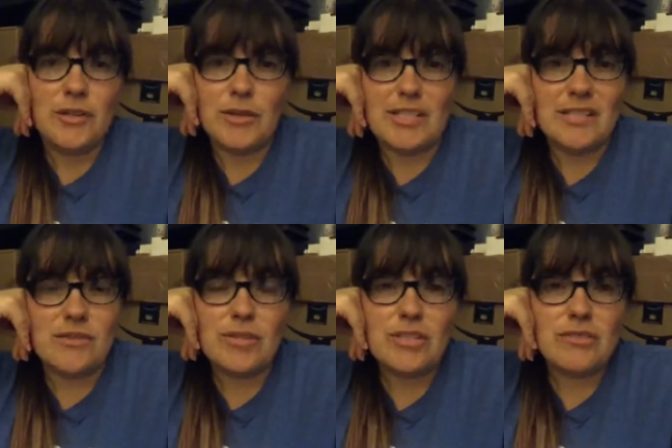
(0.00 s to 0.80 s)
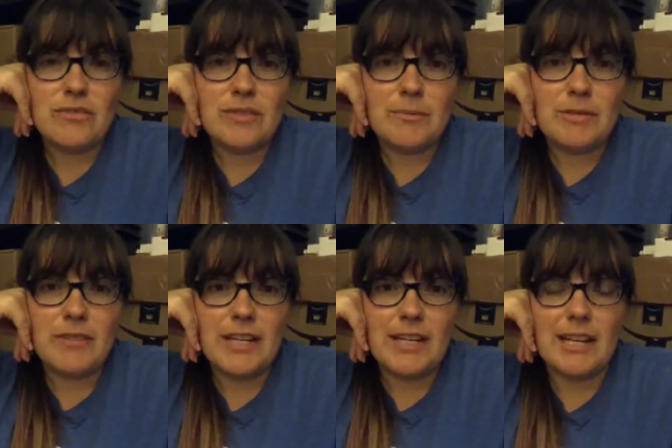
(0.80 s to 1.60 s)
crazy creatures for them to
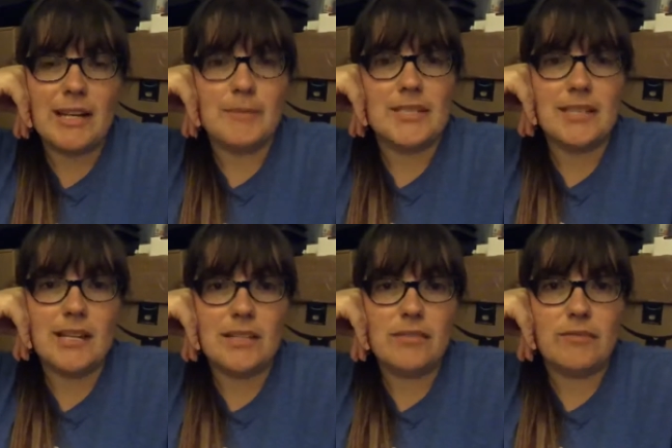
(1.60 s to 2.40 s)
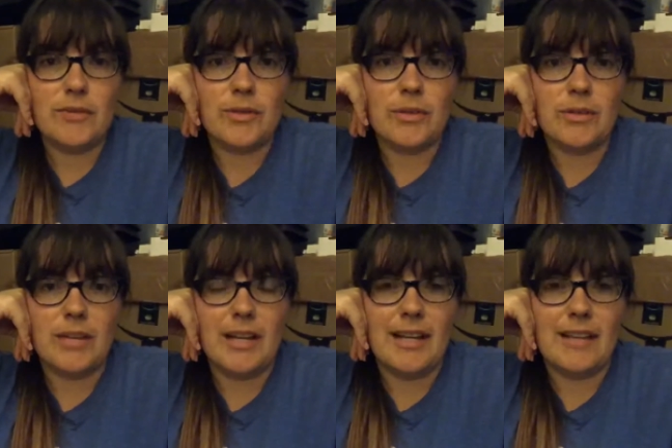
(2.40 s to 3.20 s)
fight, and I'm excited for
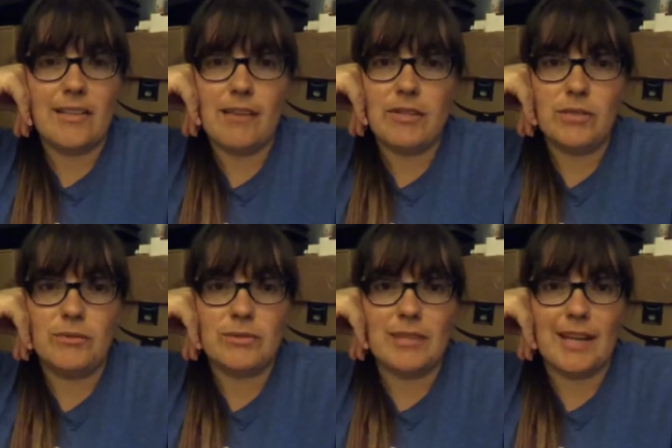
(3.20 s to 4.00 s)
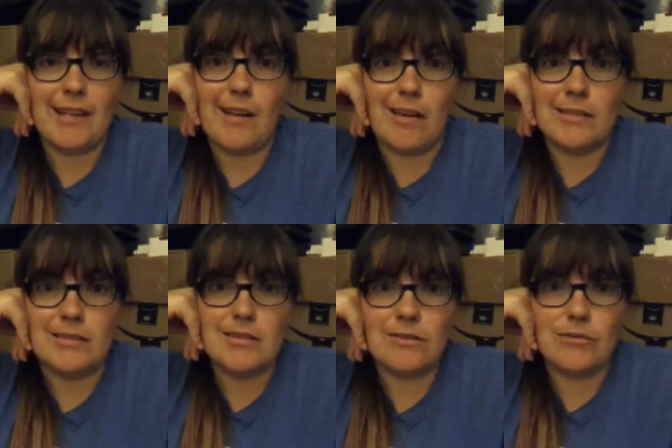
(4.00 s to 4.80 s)
an Eleven who's like
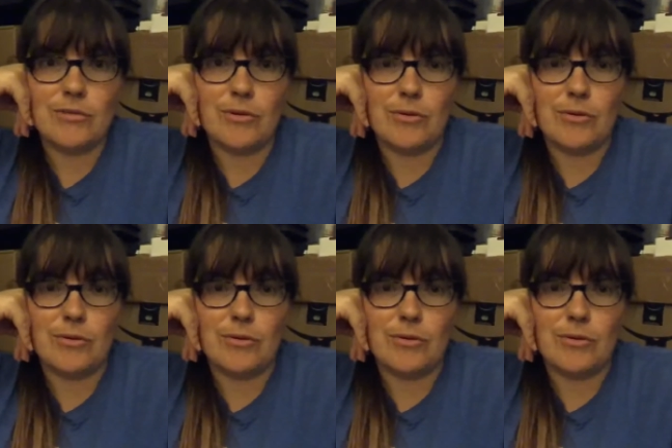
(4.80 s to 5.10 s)
constant through the